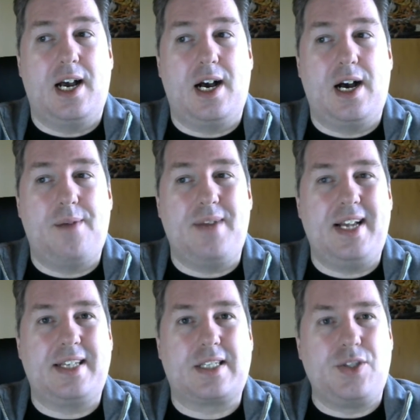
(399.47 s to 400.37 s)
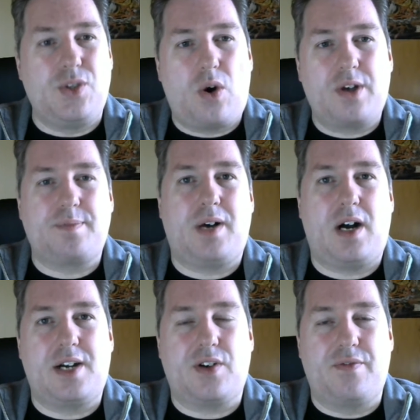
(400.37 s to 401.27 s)
It's not
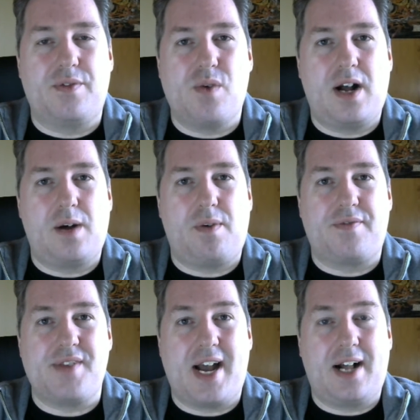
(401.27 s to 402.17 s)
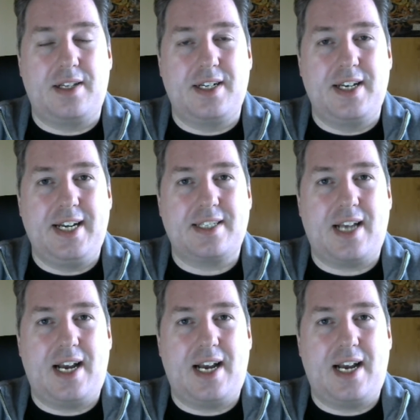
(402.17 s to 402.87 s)
part of the Realm of the Elderlings